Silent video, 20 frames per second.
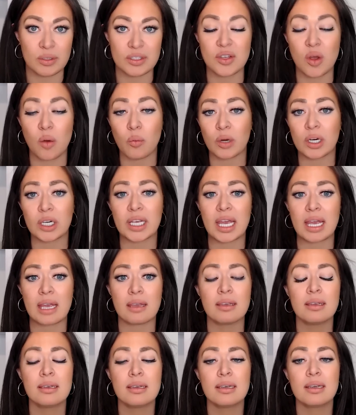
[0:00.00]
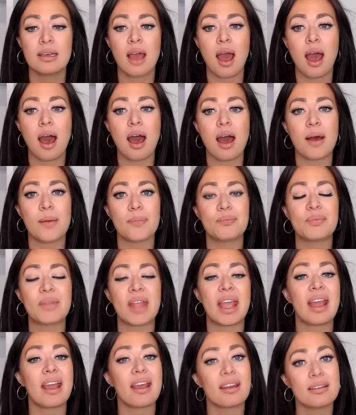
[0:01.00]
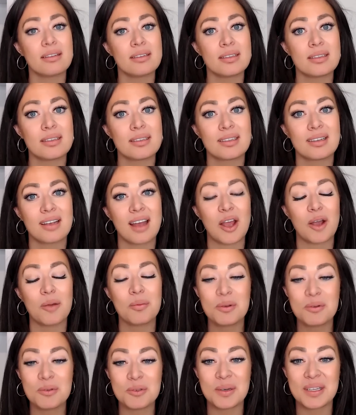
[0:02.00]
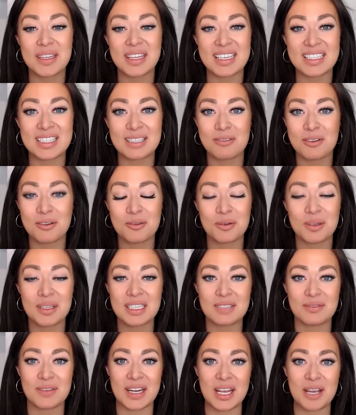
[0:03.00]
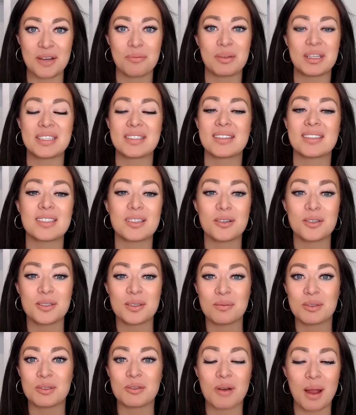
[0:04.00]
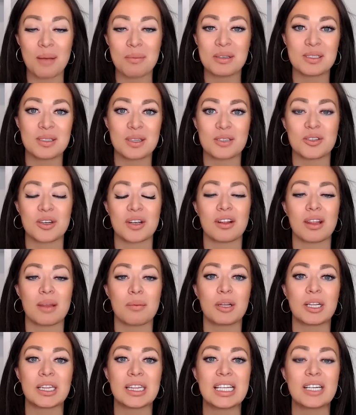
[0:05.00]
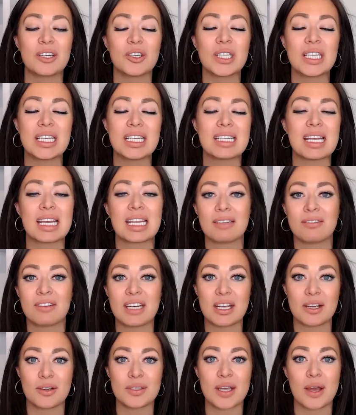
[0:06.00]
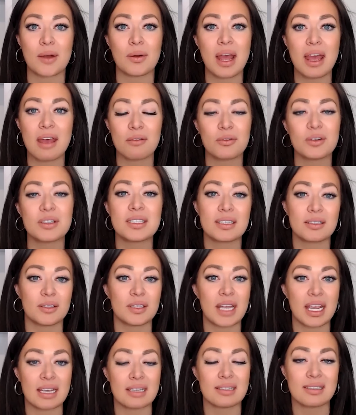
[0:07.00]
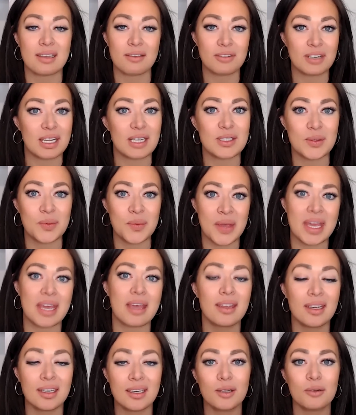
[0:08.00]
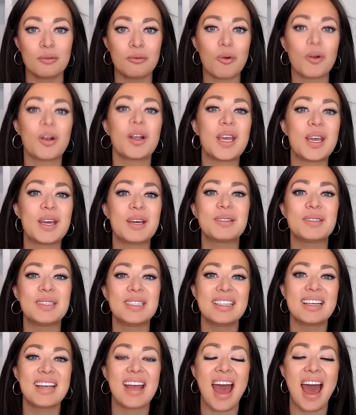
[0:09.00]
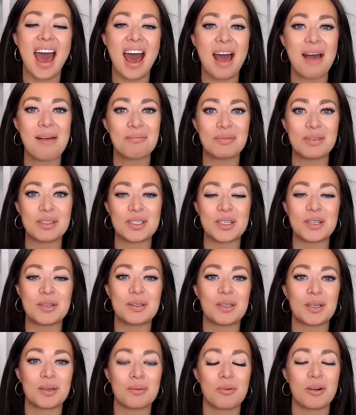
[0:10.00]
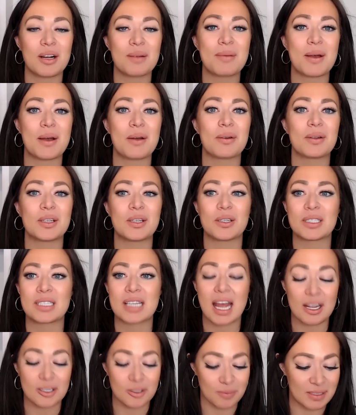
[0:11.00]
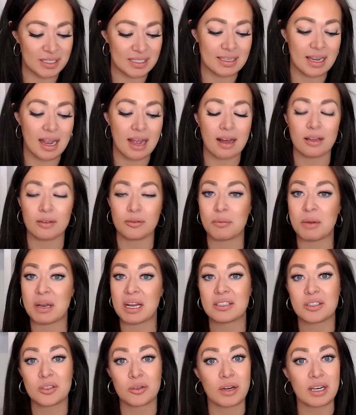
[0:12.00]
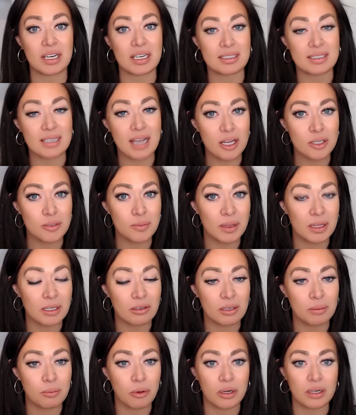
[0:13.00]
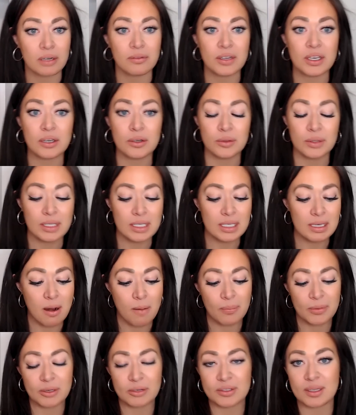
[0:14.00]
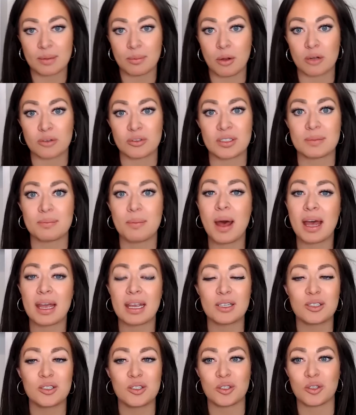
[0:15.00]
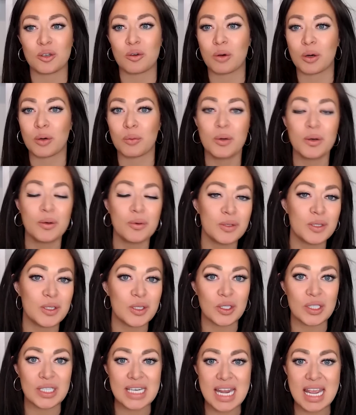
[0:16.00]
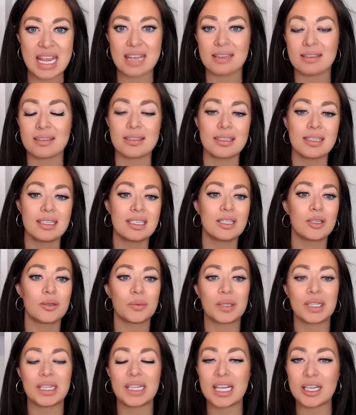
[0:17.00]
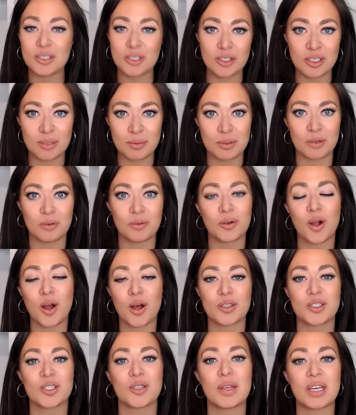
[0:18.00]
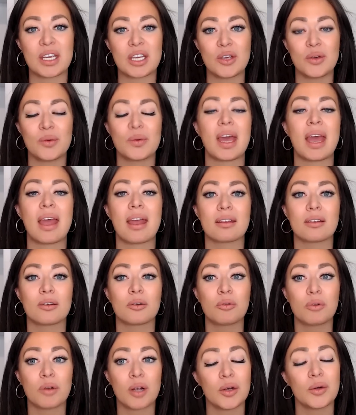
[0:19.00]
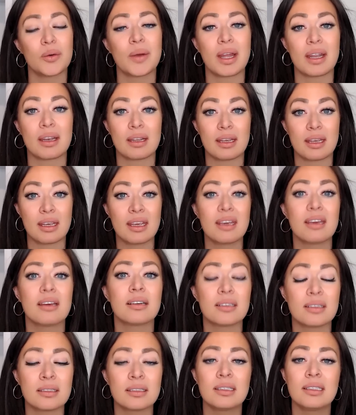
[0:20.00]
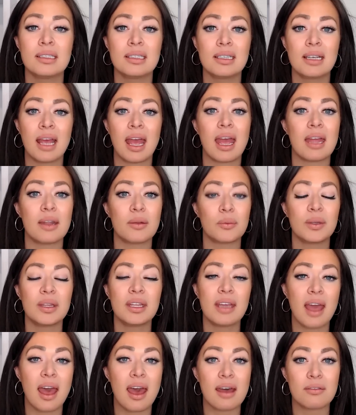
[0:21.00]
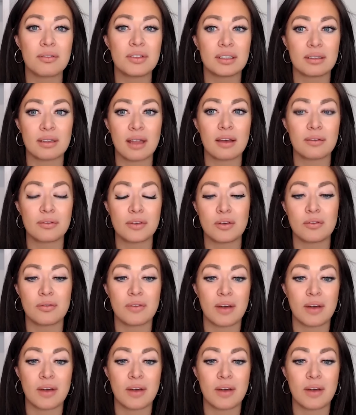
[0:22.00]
what's not working. Um, and I hope you enjoyed this. If you enjoyed this video, please consider subscribing to this channel. I put literally daily videos out every single day, seven days a week for you um, to learn more about your attachment style from an integrated attachment theory point of view, your subconscious mind, your core wounds, your needs, relationships overall, so that you can grow and heal and really have the love you